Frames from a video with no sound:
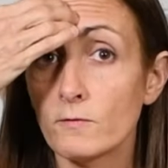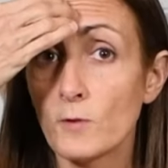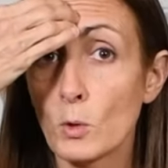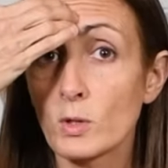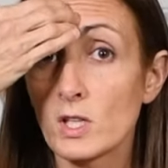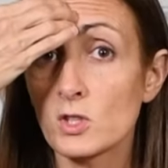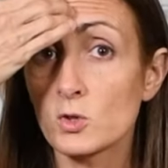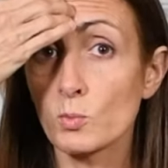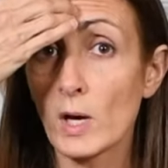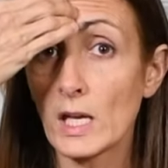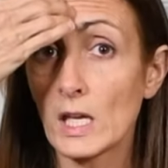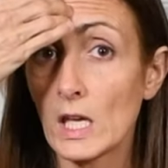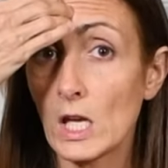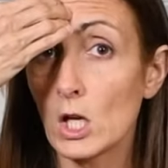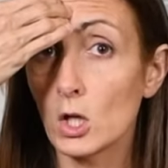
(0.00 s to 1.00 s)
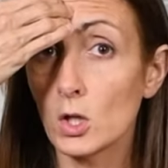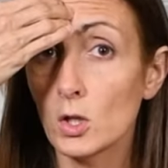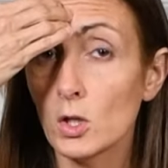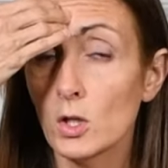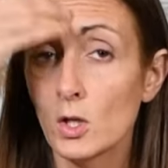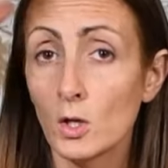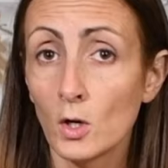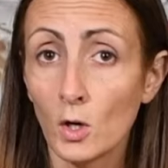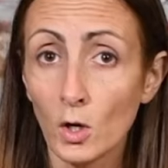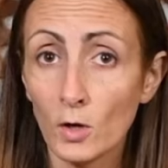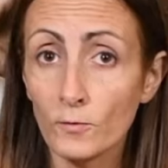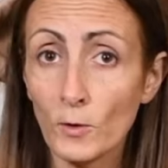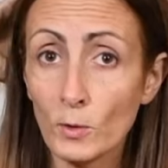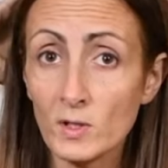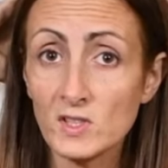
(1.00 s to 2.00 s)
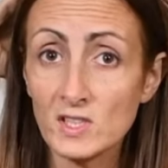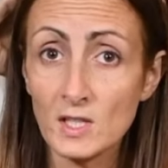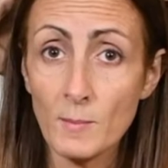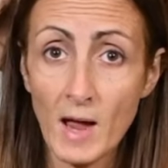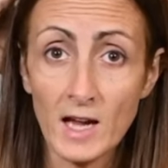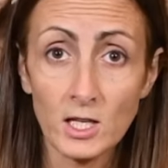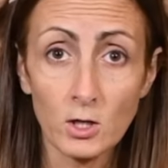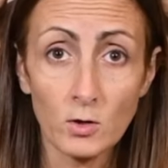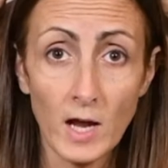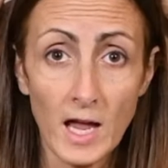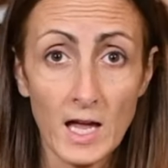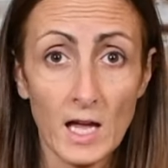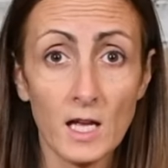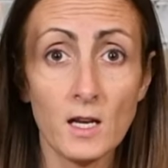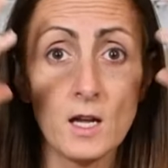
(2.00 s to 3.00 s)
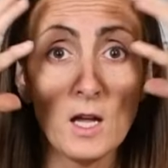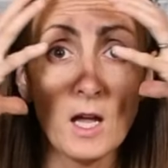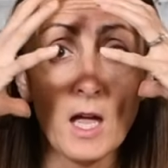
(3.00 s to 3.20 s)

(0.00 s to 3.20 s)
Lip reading: focus right here or focus in the back of your head.